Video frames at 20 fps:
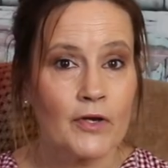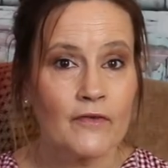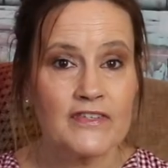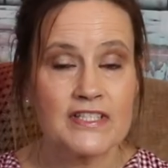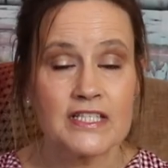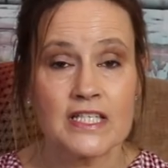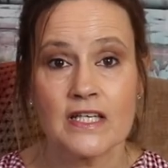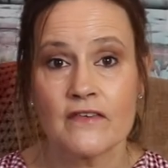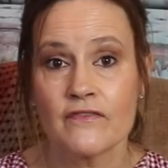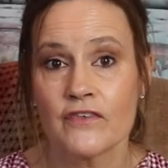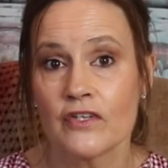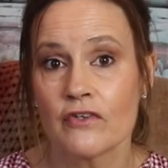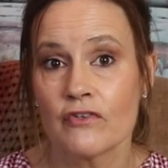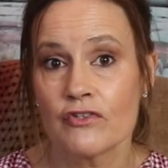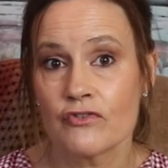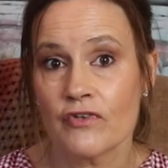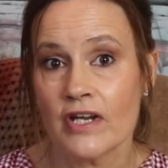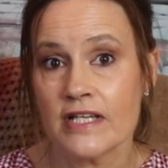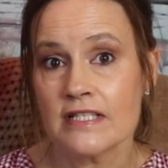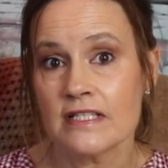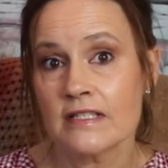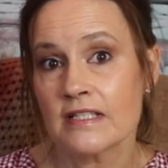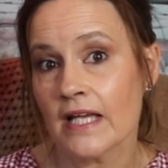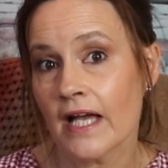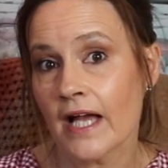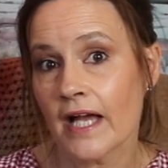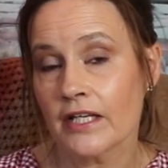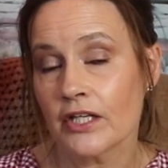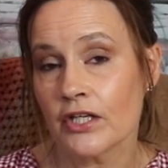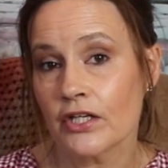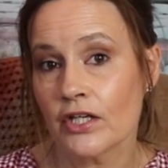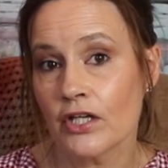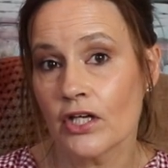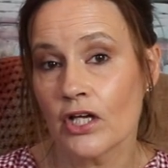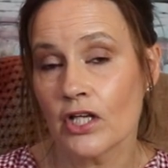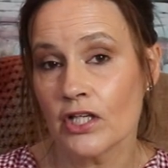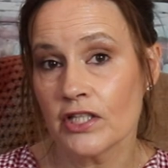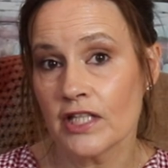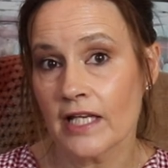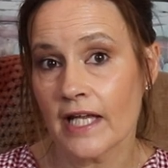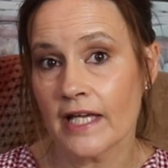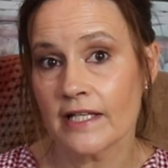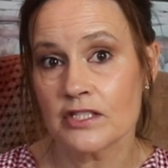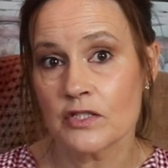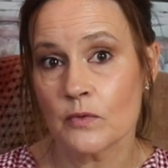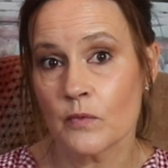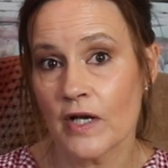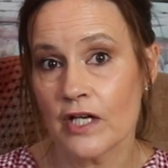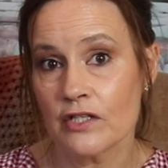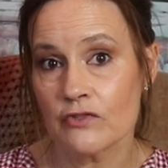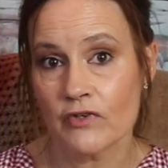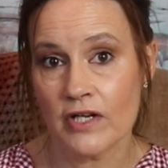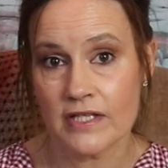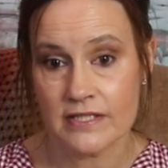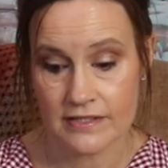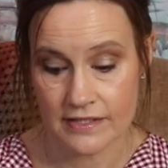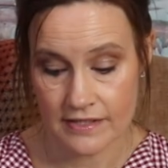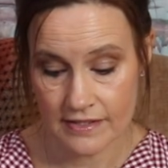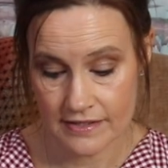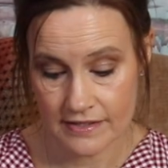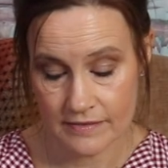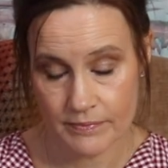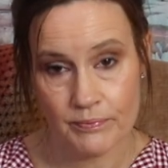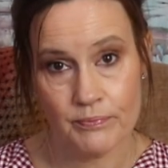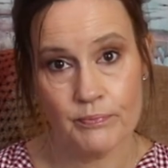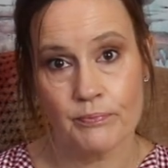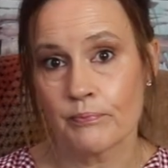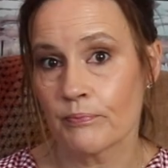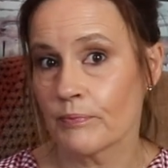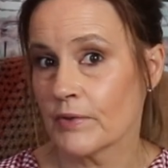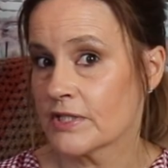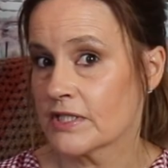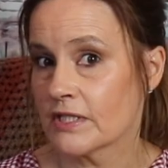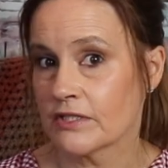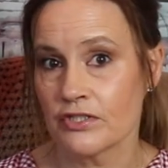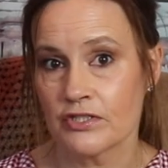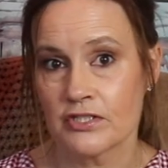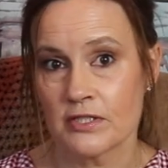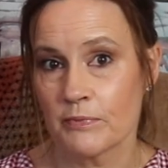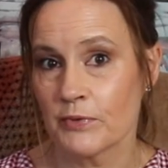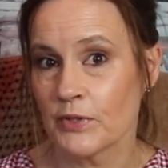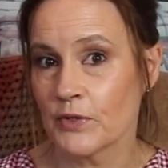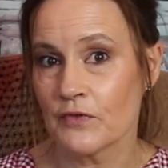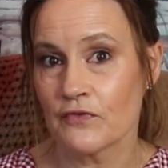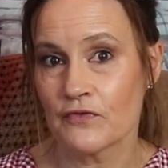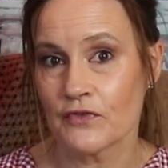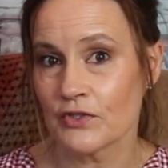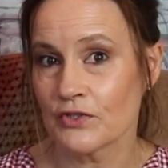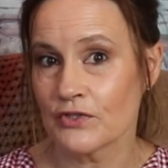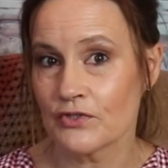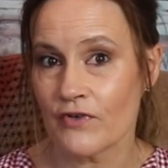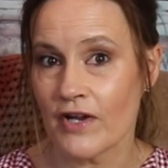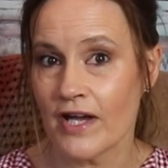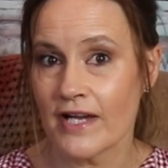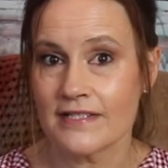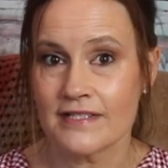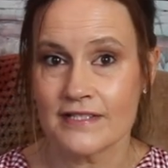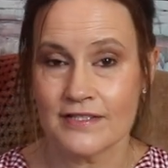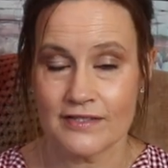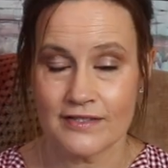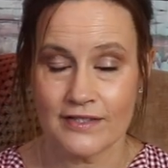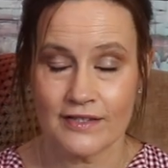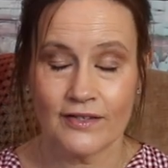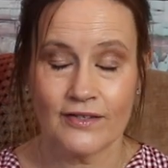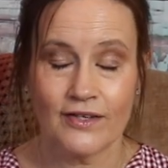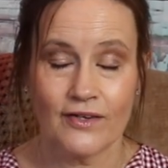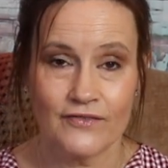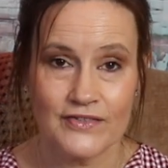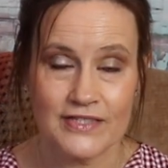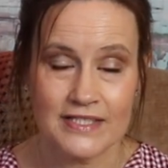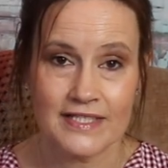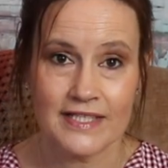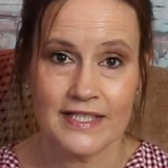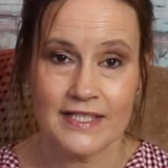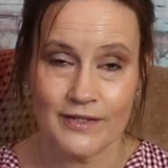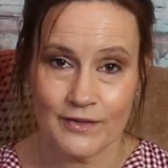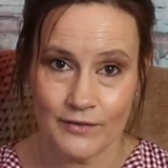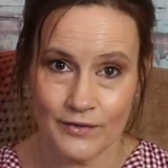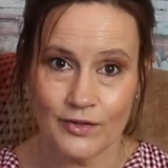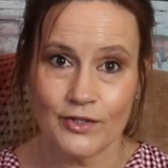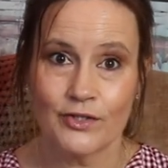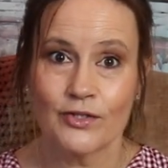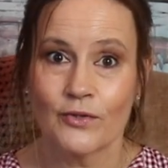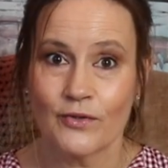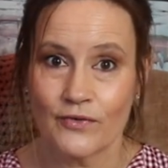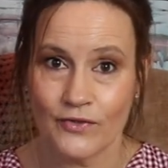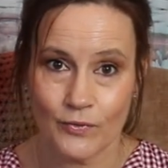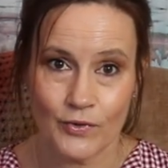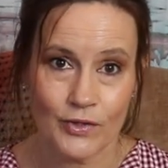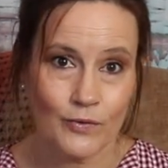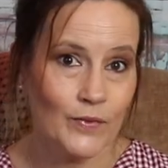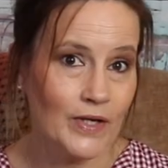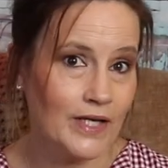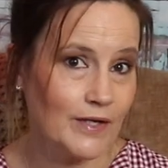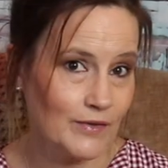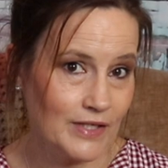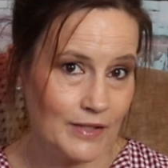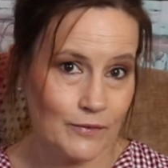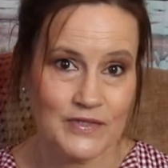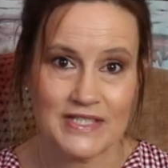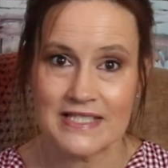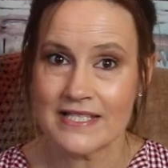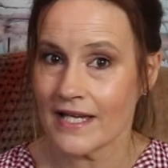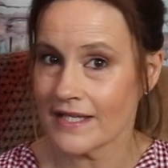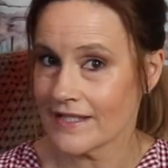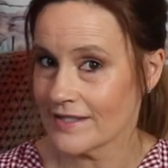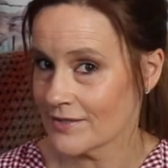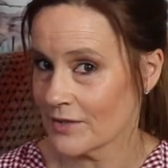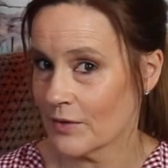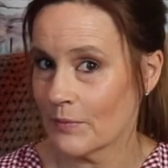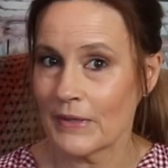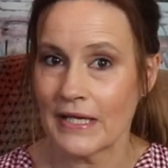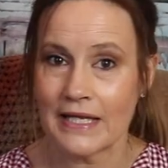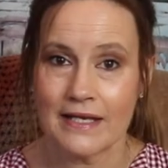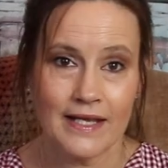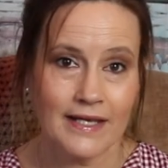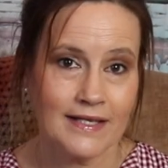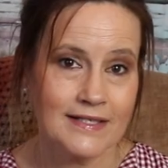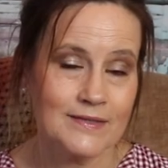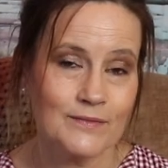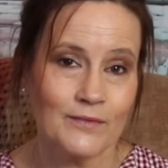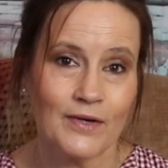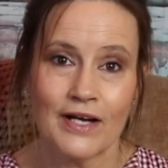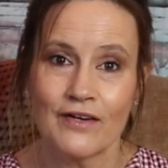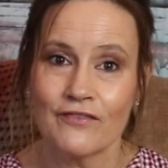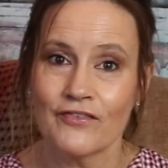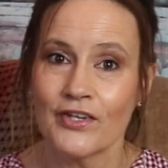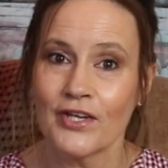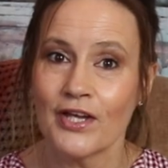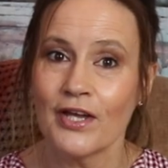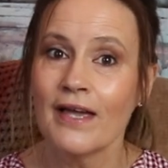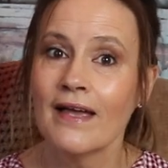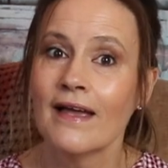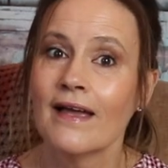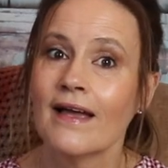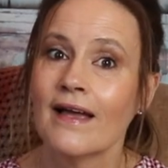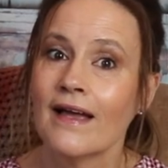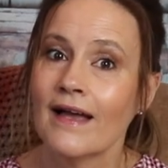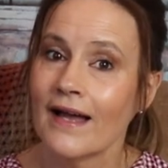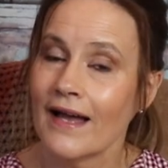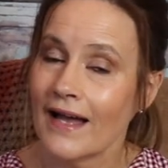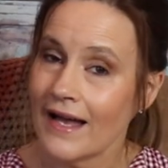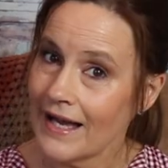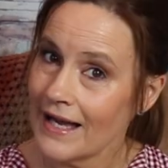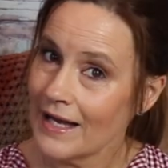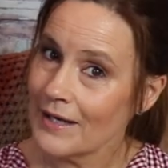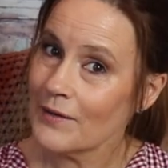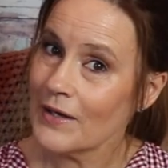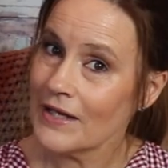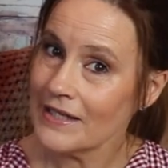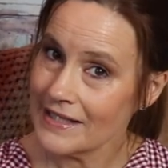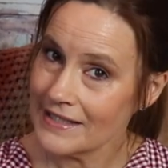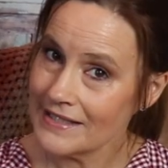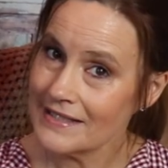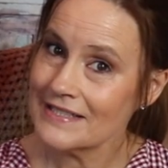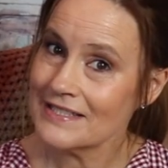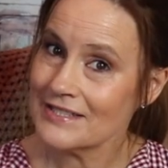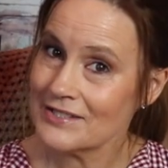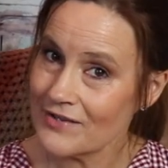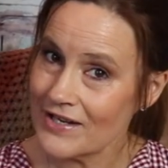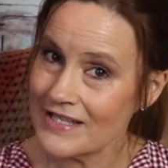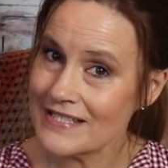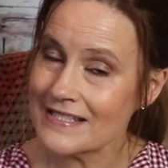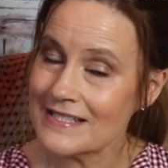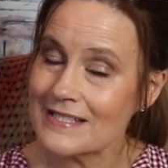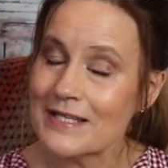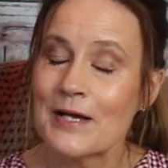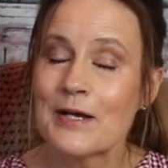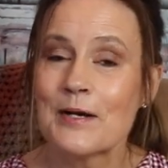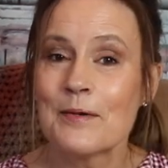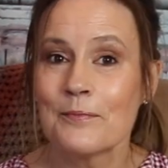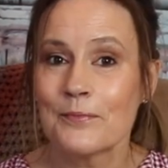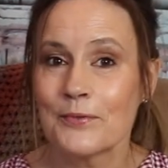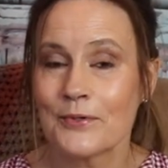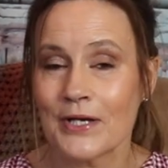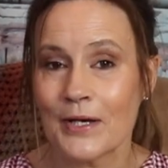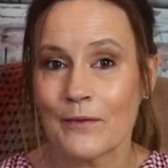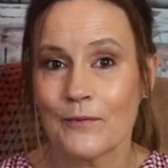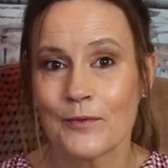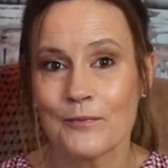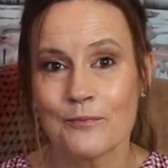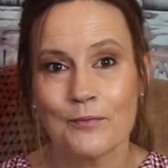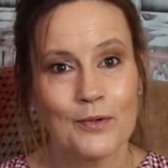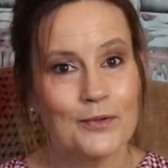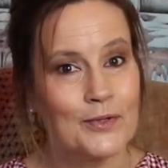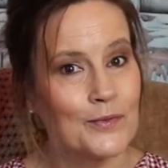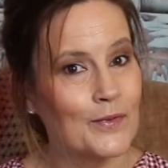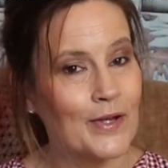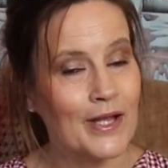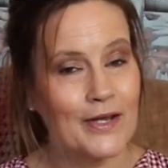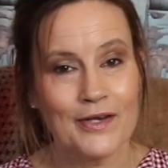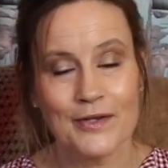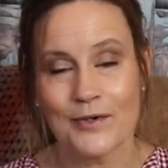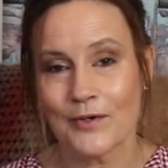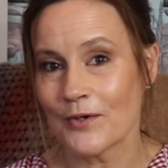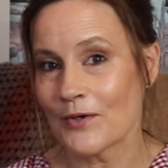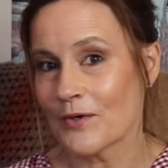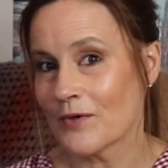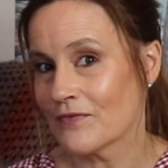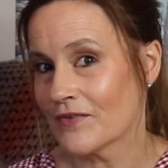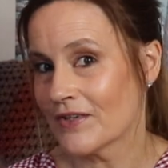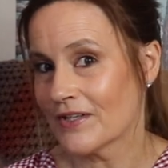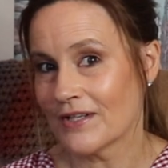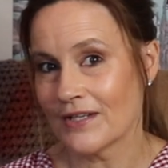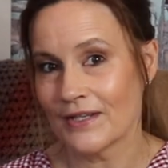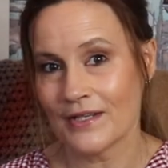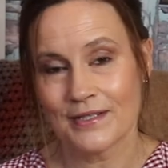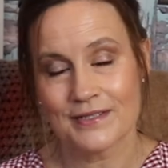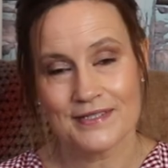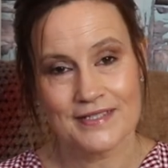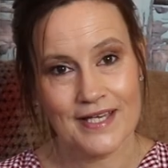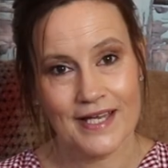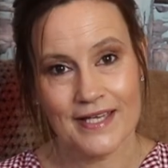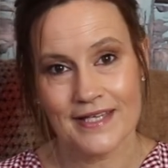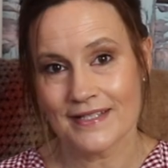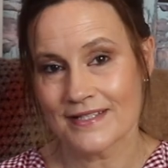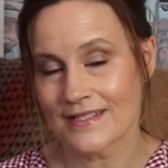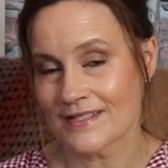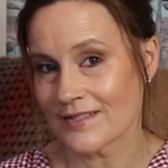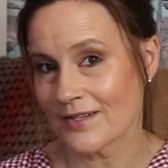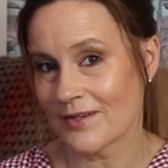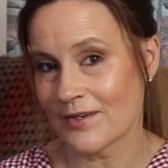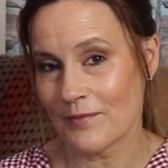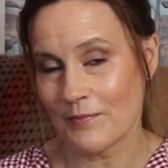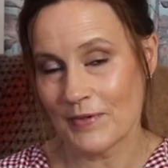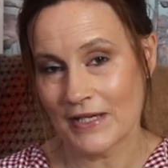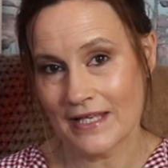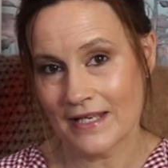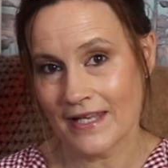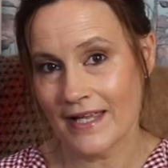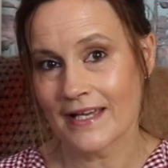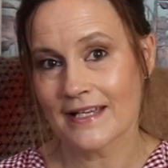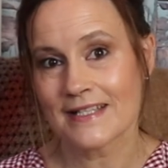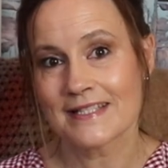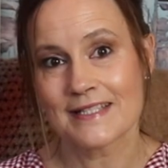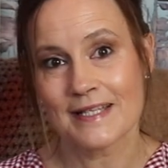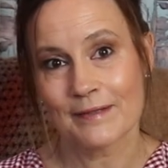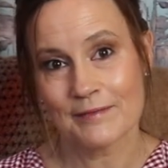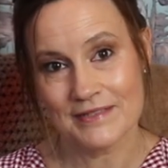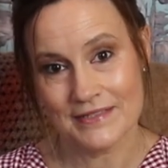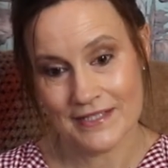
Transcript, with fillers: Obviously, if you're a dress kind of girl and you like to wear dresses, it's just a beautiful dress. Obviously, you know, if you want to wear it like with tights or bare legs and what have you. I quite like this dress, but I wouldn't probably wear it over tights or bare legs.